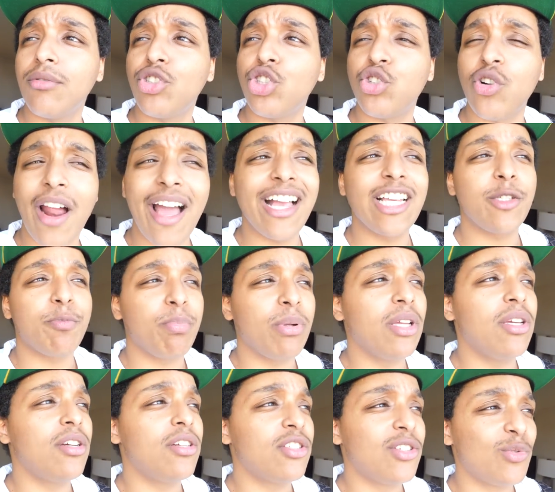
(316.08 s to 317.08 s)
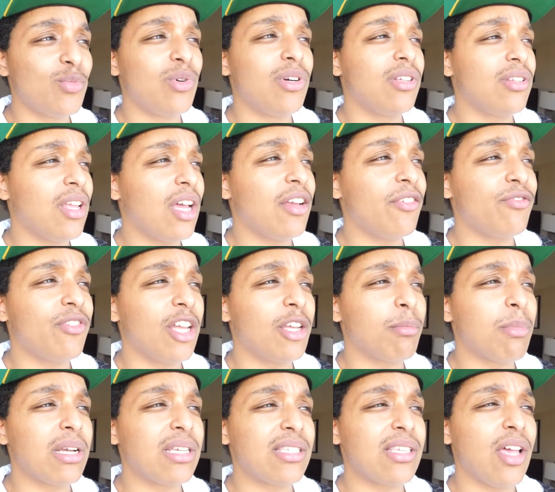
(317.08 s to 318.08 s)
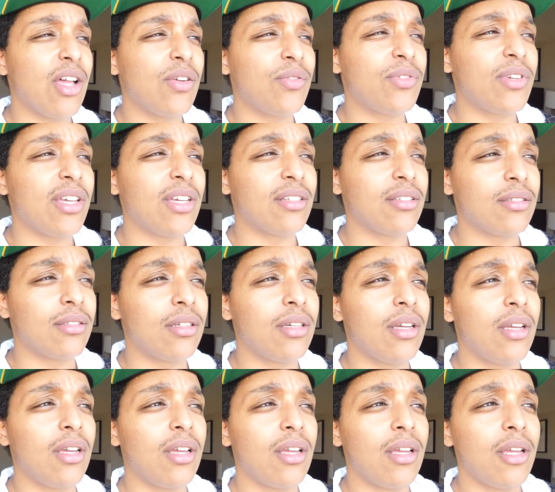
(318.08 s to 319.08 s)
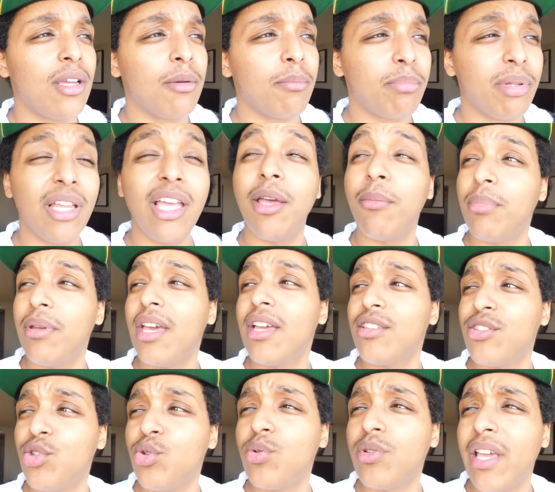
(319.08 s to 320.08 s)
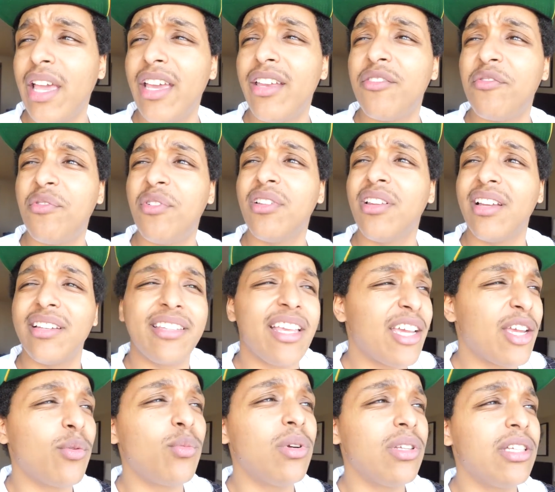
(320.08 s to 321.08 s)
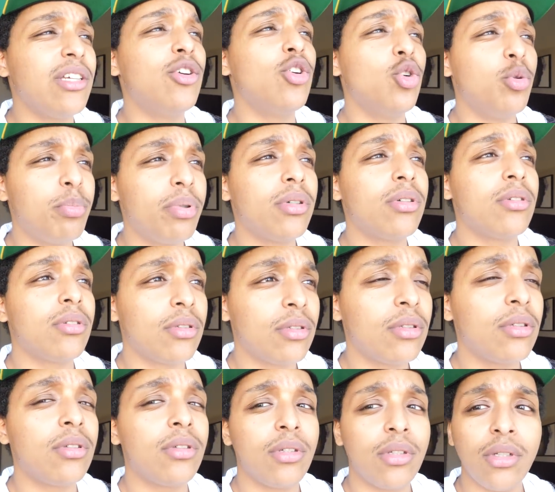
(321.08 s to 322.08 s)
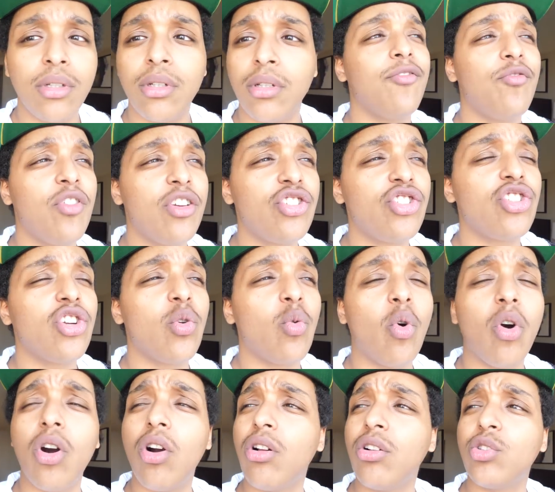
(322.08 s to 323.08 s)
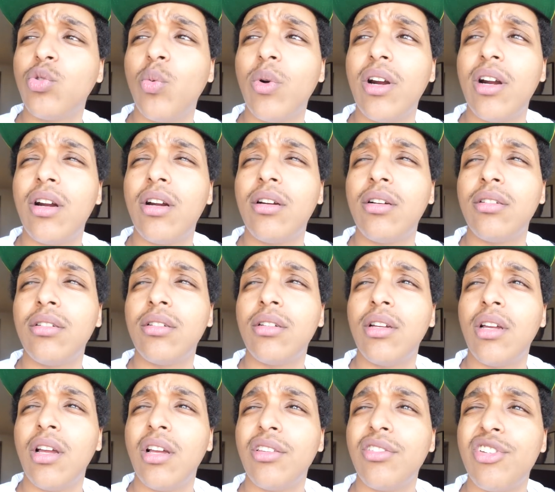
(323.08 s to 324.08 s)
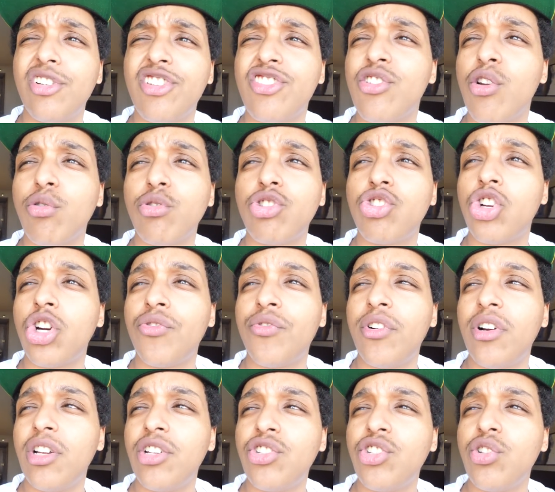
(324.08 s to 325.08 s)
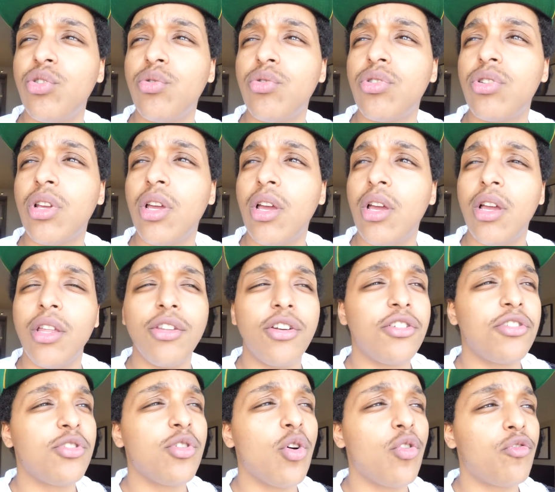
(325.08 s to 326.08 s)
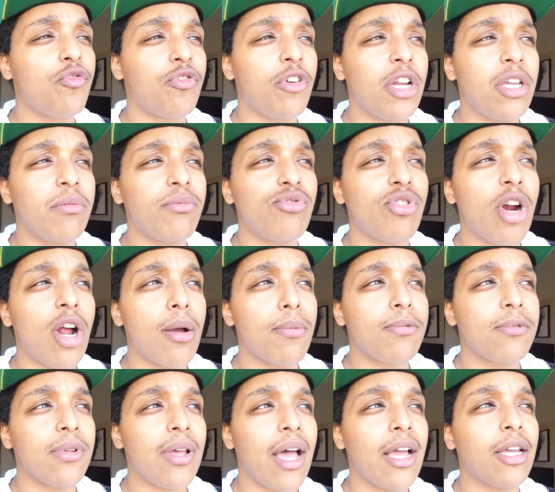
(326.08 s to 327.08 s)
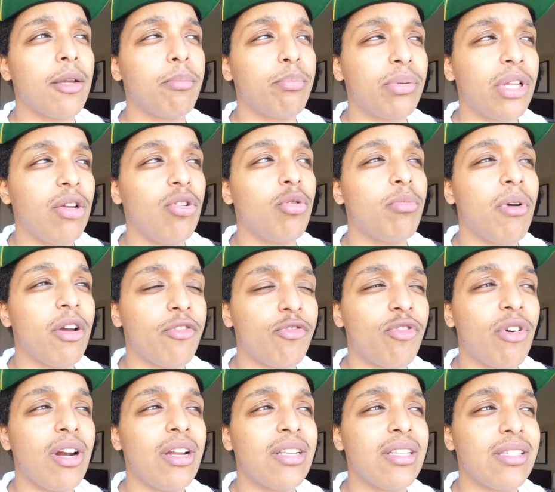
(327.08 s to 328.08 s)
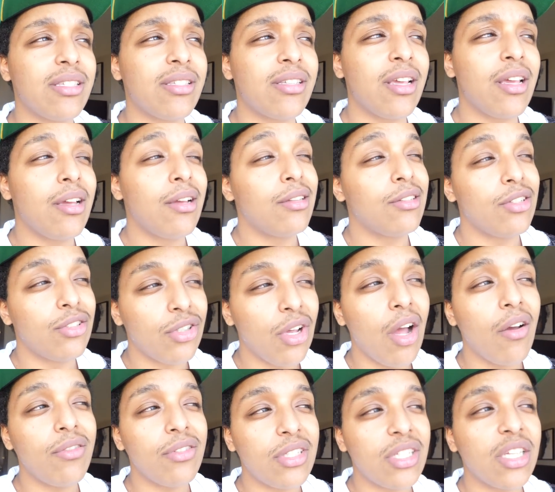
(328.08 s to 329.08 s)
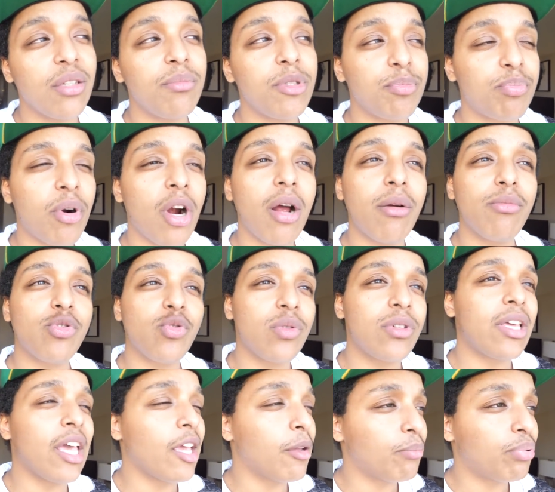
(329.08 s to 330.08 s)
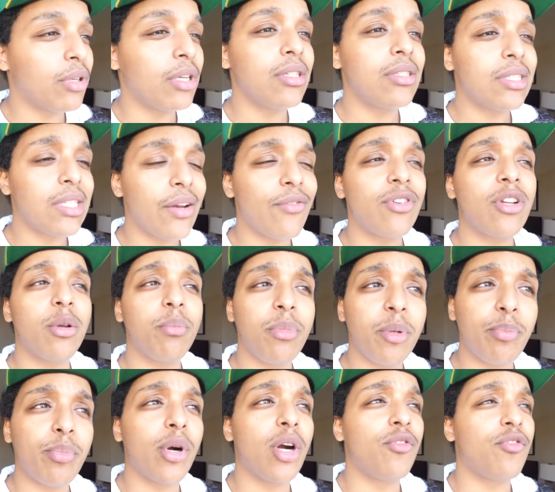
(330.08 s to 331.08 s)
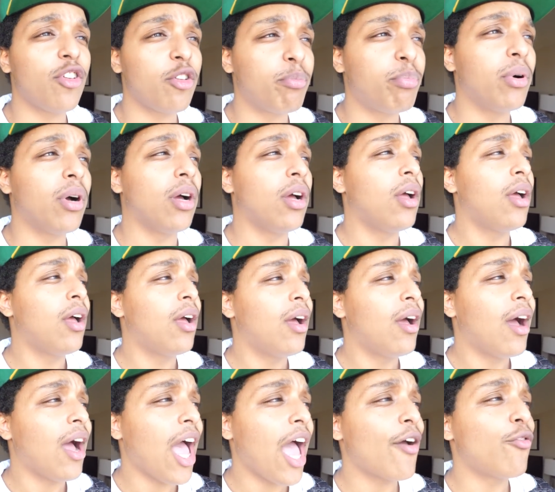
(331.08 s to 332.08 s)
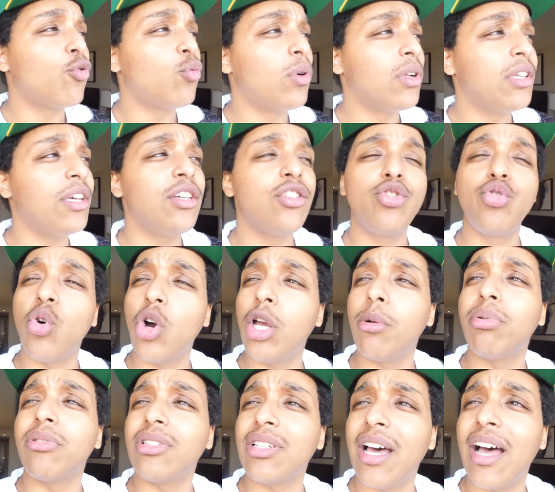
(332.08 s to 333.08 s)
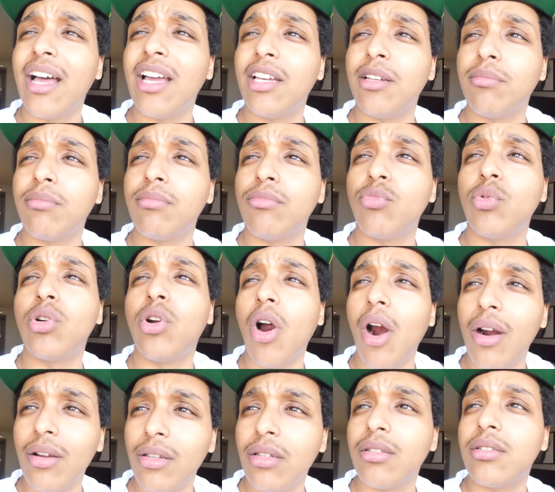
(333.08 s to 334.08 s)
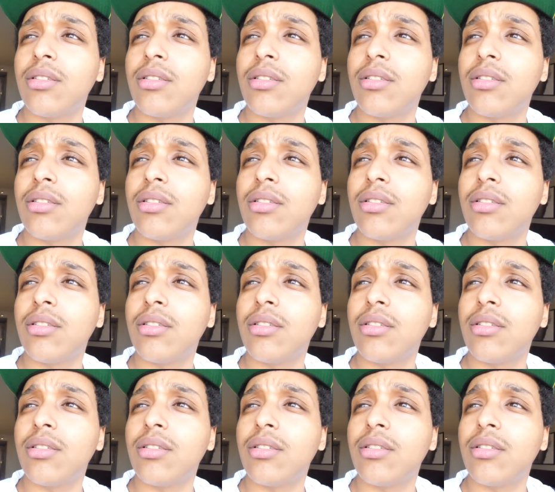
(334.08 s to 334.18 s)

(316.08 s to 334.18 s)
trash players in real life like myself can play NBA 2K and feel like they can really hoop. I envision a world where there's no server issues, there's no frame drops, I can play with my friends. There's obviously gonna be problems with gameplay, it's never gonna be perfect, but I have a really enjoyable time regardless.